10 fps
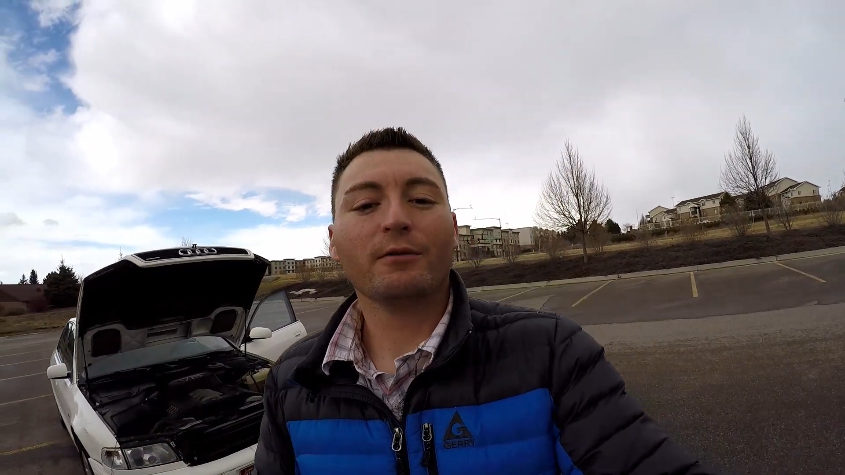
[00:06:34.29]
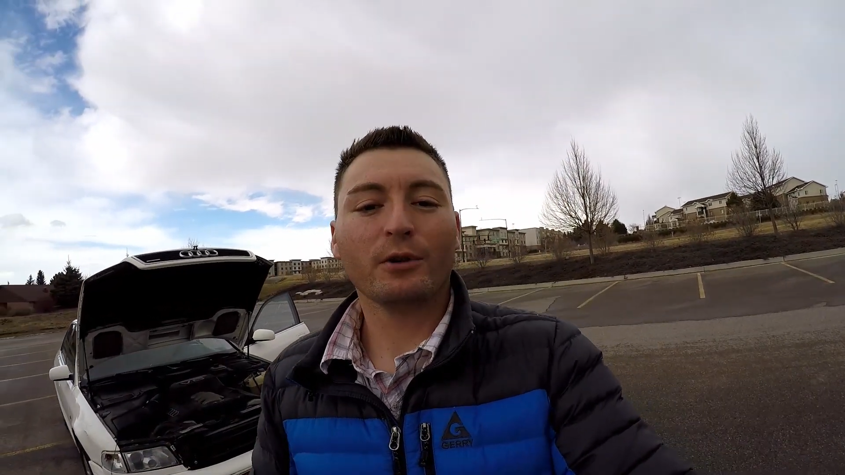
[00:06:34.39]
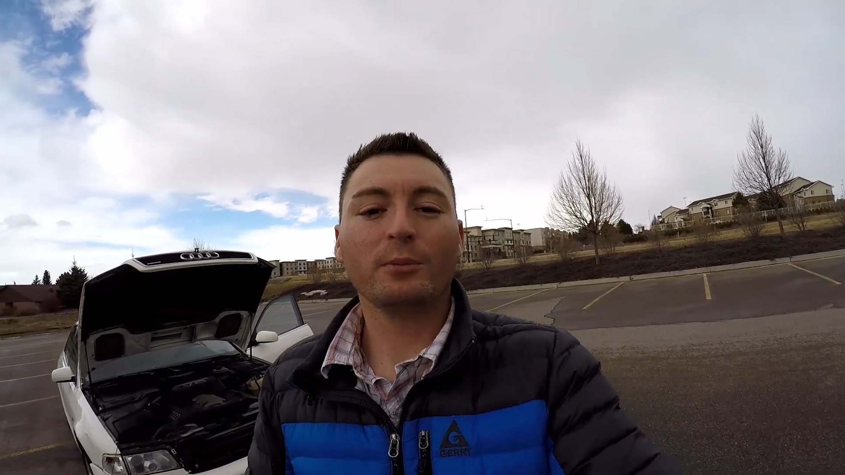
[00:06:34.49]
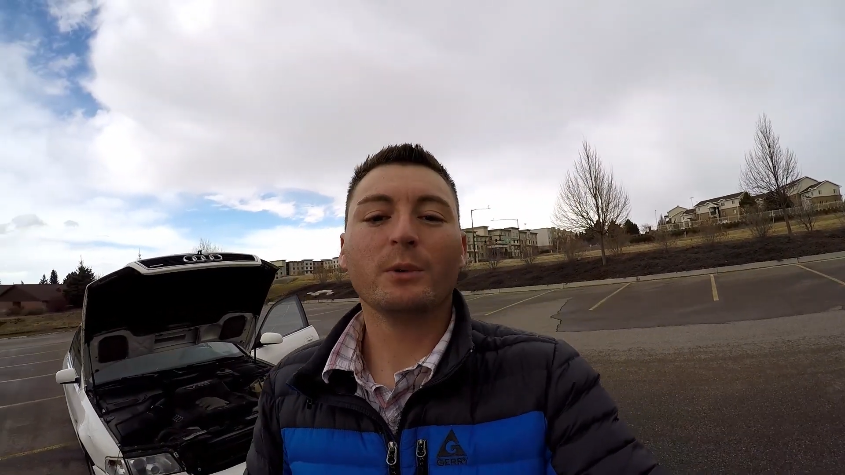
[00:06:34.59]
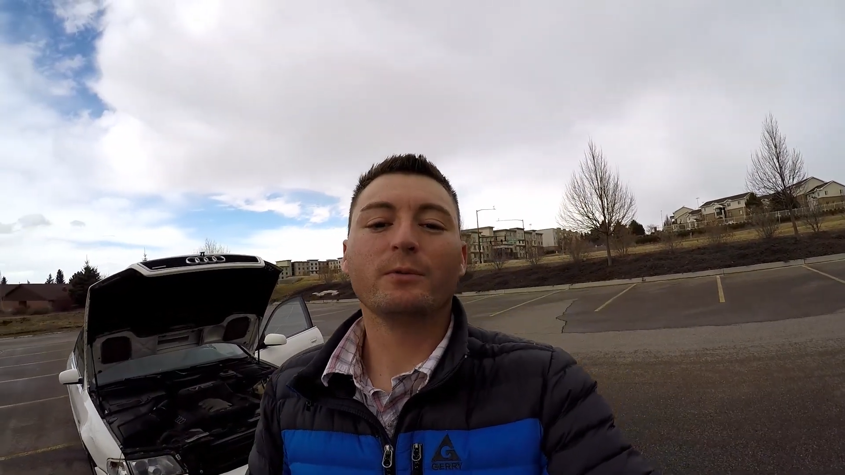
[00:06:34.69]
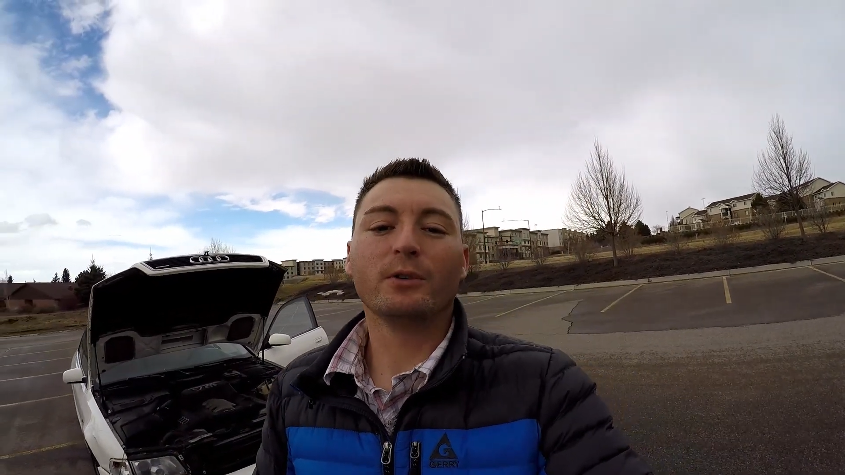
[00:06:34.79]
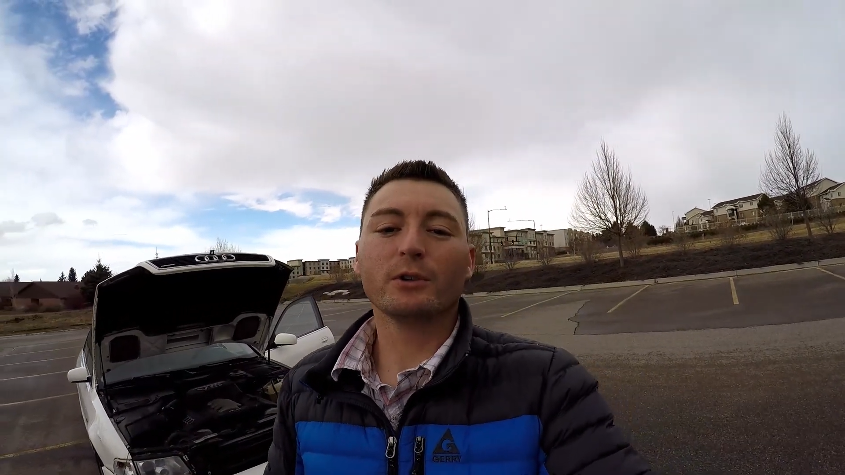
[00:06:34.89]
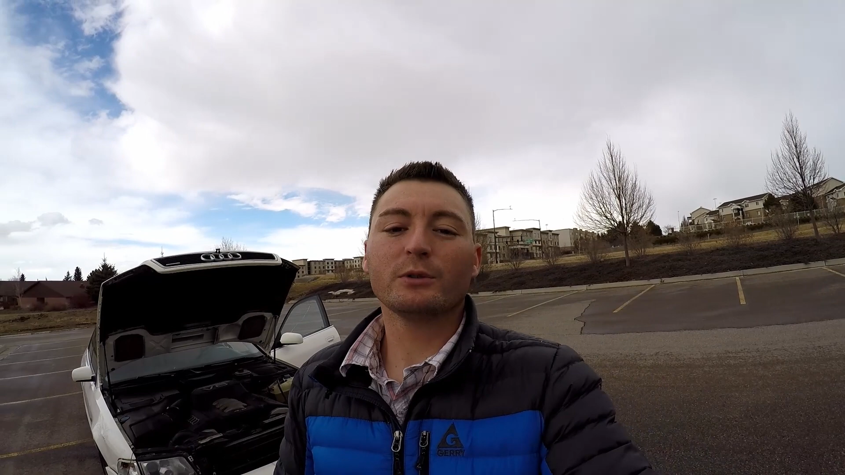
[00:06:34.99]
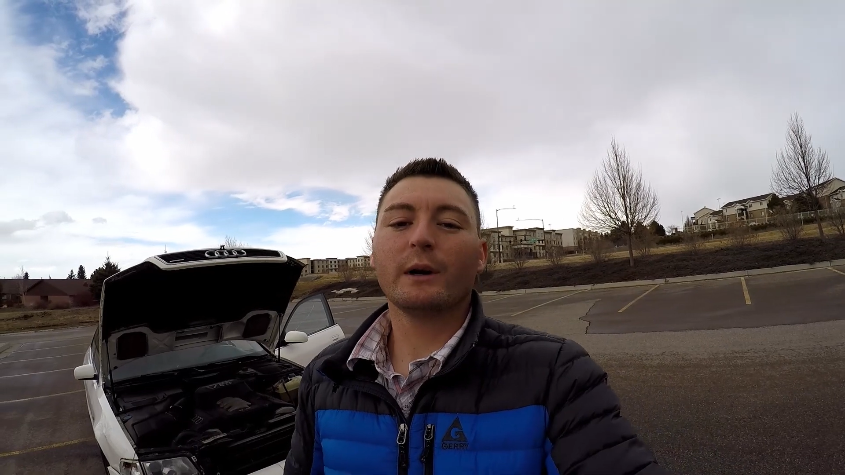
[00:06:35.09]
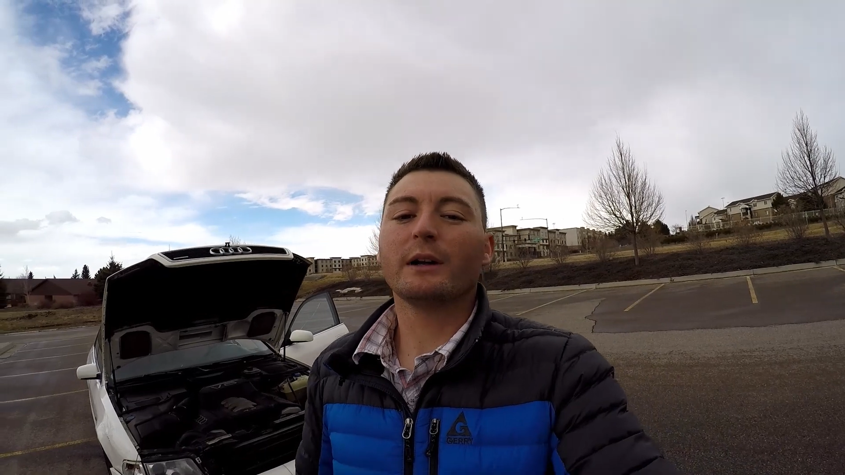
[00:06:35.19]
from
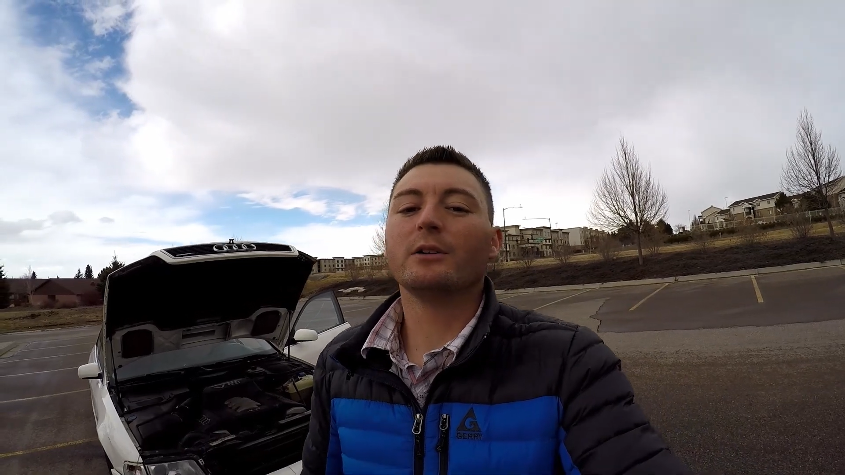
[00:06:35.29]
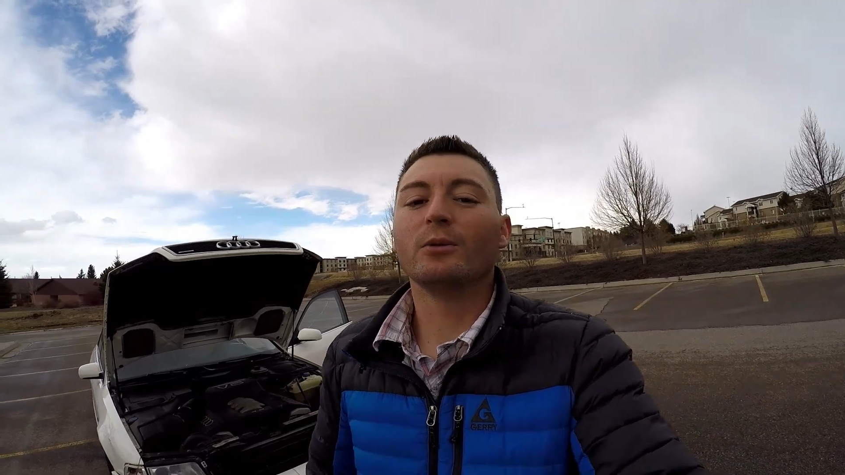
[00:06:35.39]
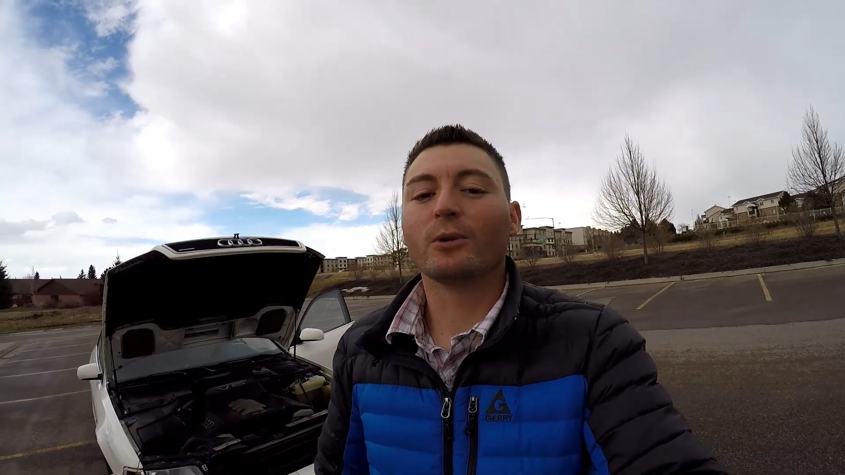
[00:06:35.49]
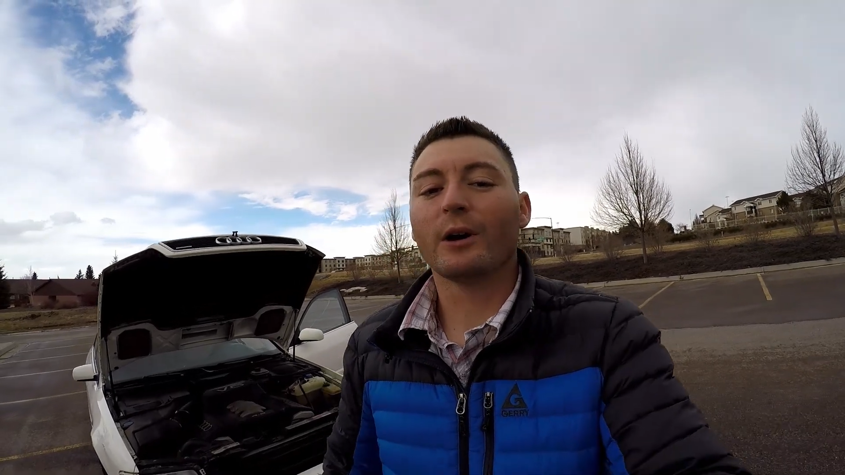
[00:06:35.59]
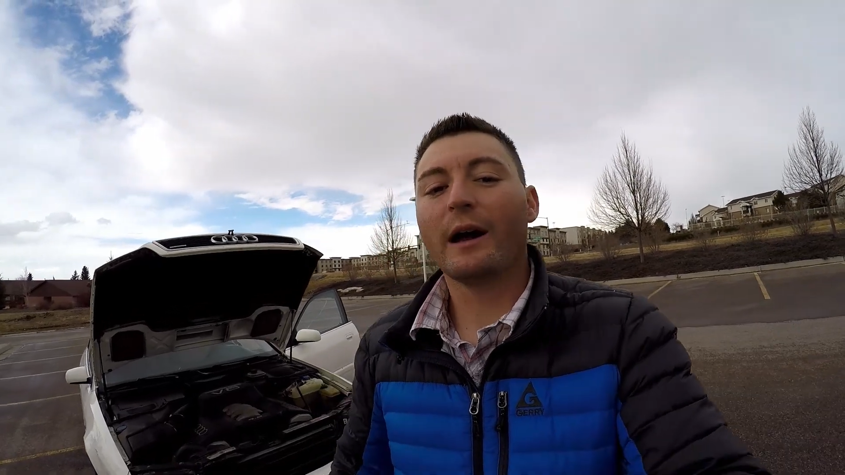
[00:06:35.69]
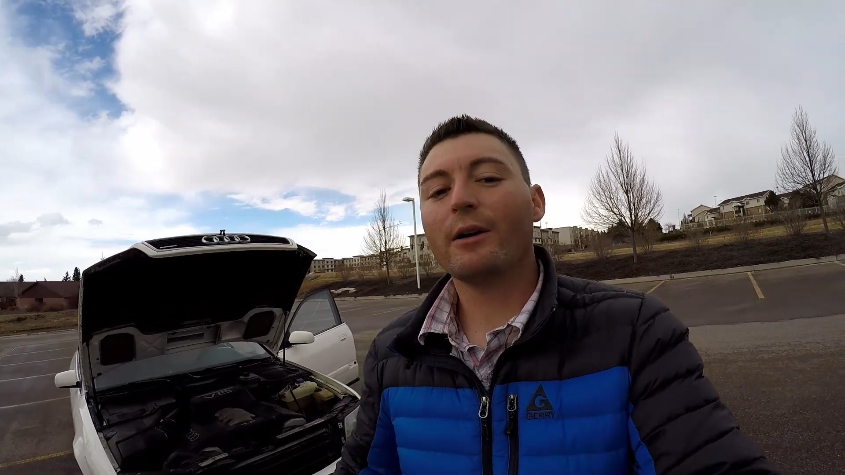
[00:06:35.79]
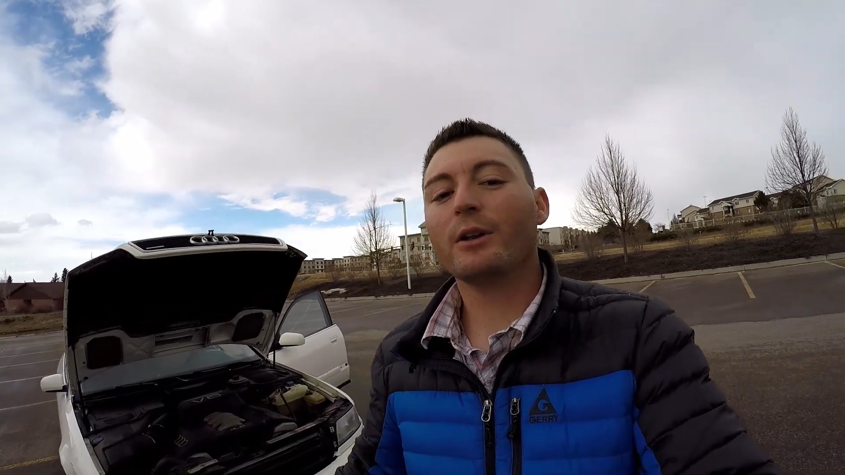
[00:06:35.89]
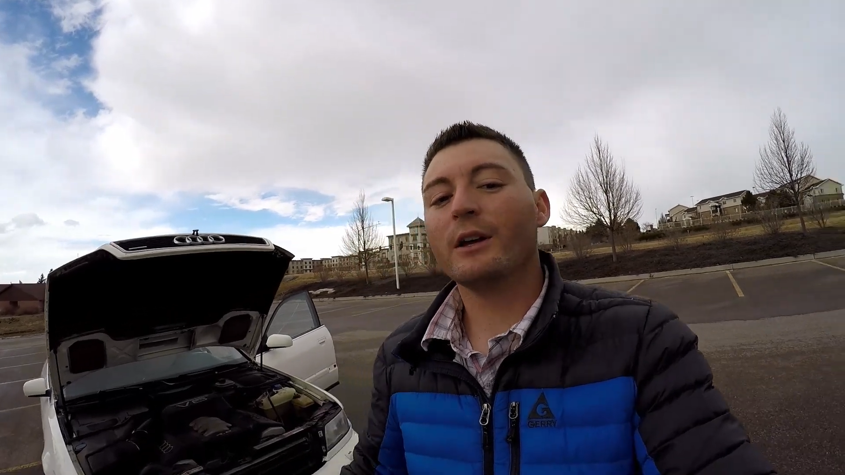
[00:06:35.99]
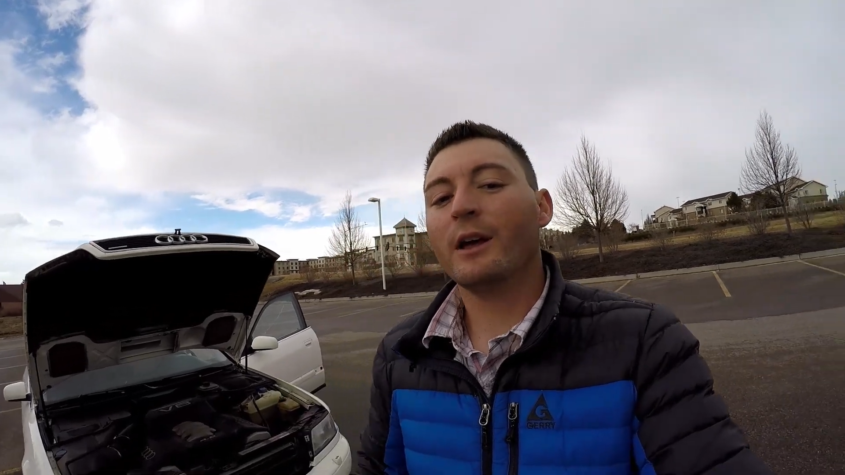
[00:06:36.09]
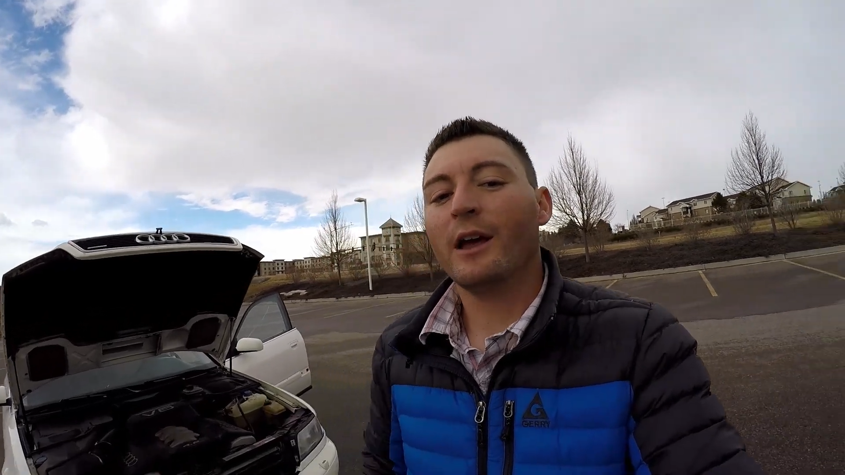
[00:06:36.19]
Volkswagen or
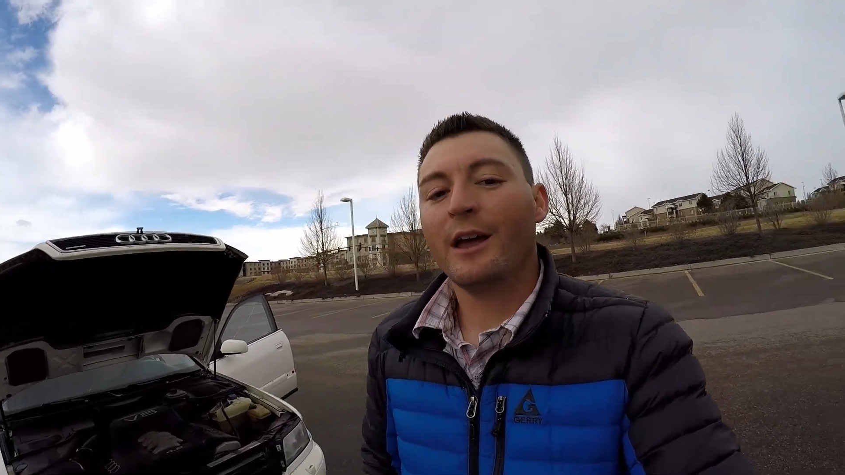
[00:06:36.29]
Audi,